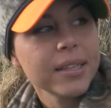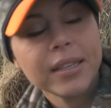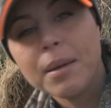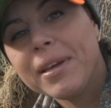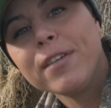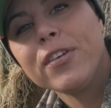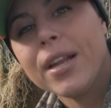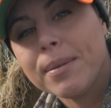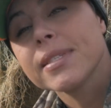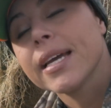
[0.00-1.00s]
Let me give you
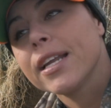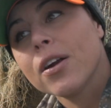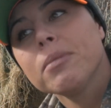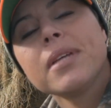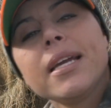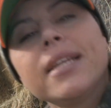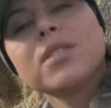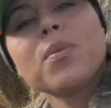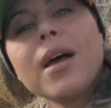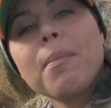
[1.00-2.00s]
an update. Our update
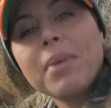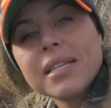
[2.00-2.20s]
is we got